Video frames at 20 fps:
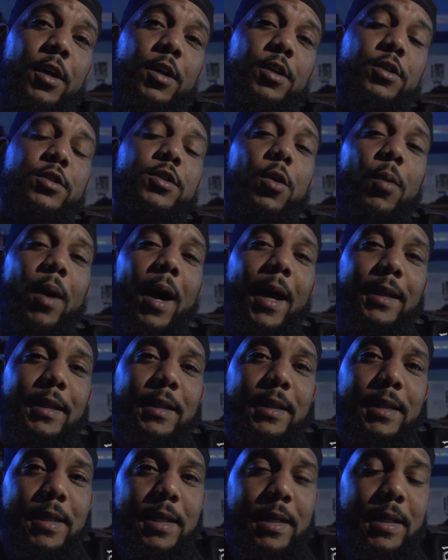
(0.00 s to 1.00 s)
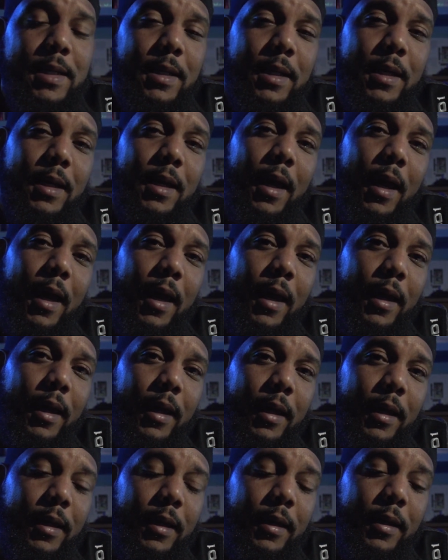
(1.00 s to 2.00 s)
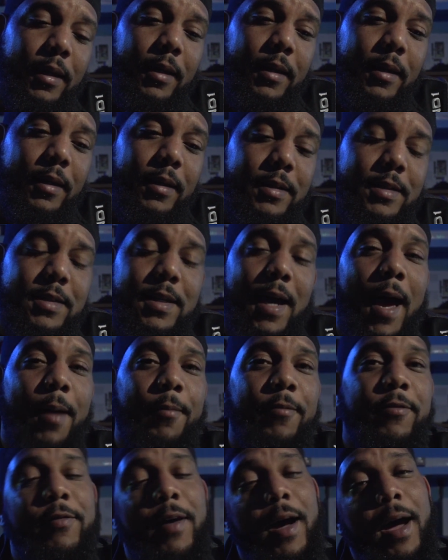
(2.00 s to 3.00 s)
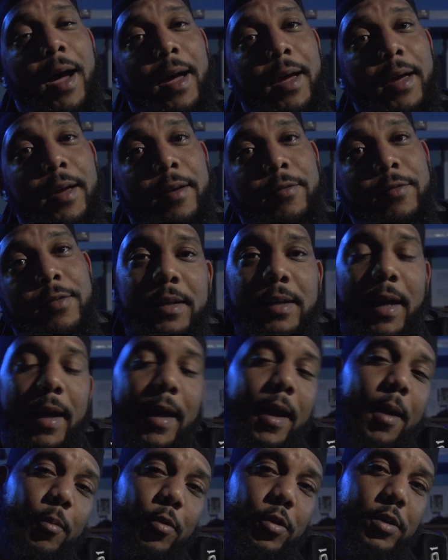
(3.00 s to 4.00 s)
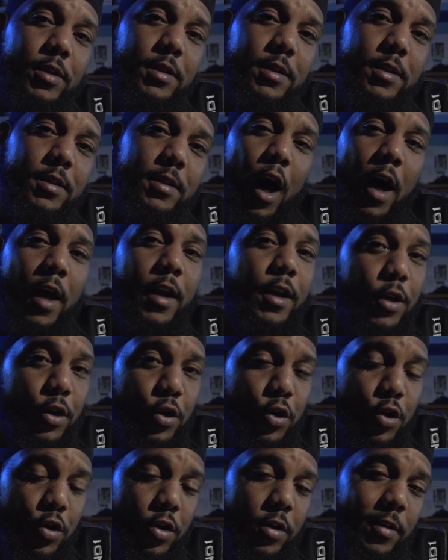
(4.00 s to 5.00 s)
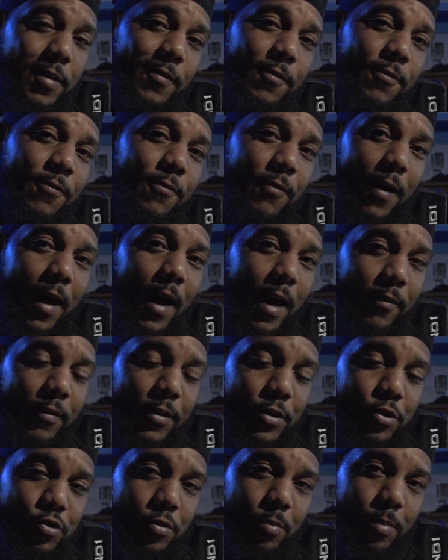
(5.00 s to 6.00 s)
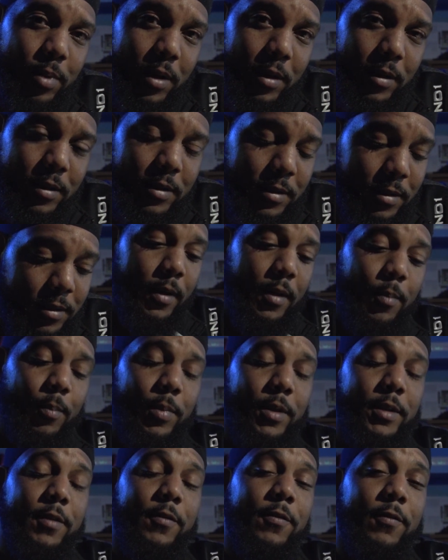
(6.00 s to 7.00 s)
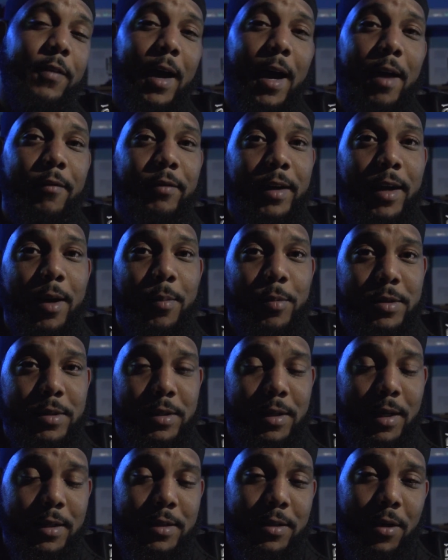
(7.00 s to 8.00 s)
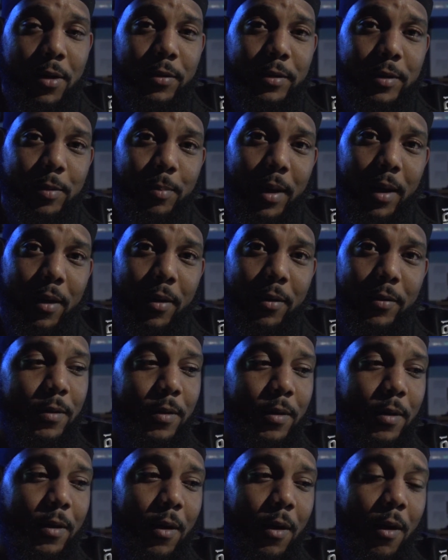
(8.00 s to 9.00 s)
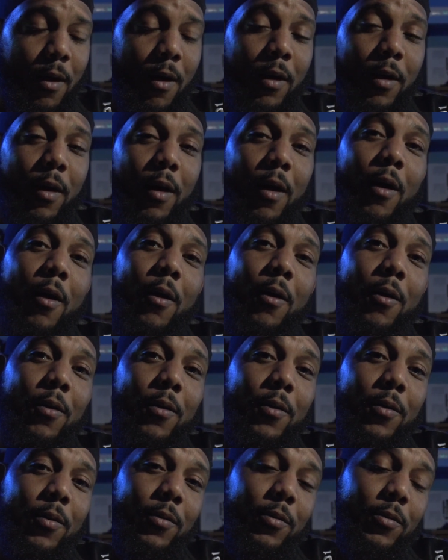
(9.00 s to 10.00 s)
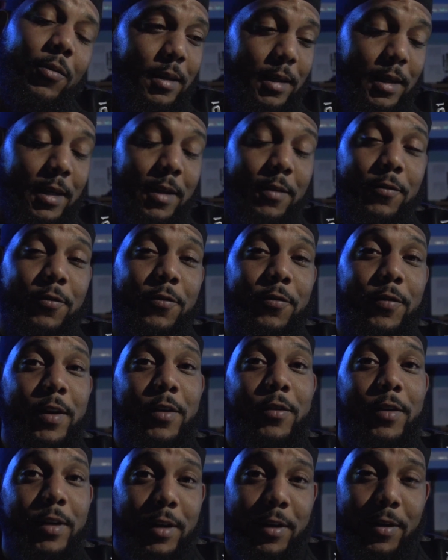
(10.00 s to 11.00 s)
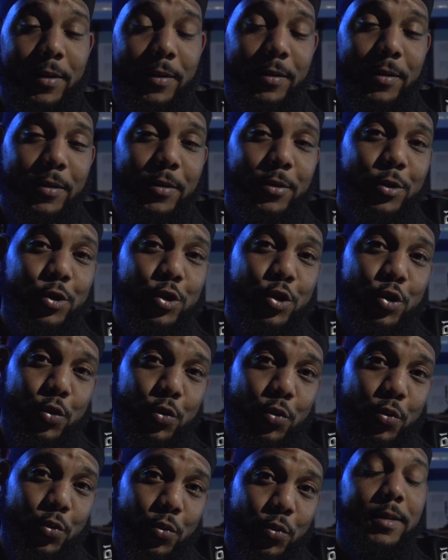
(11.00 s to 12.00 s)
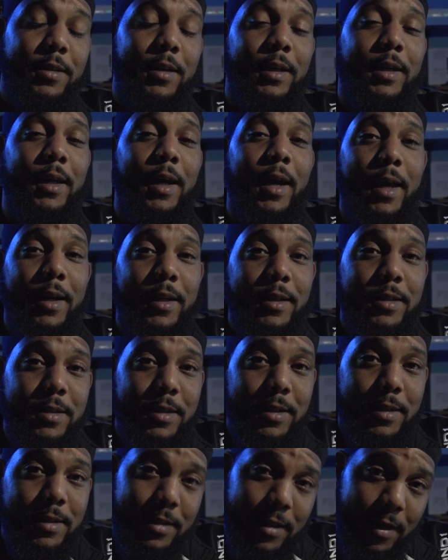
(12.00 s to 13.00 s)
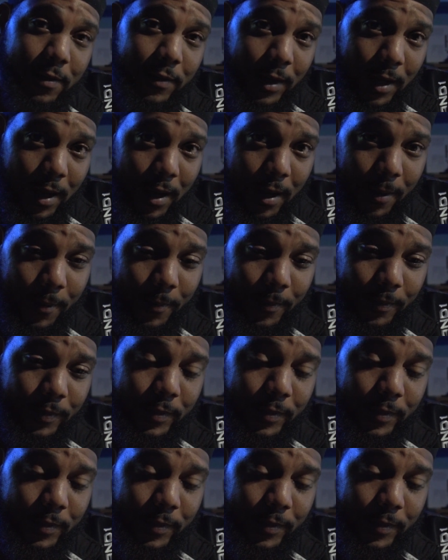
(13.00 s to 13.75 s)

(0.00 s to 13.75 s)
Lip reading: So I did a top 5 cameras under $500, but the 5 cameras that I talked about are all inferior to the Canon T7i.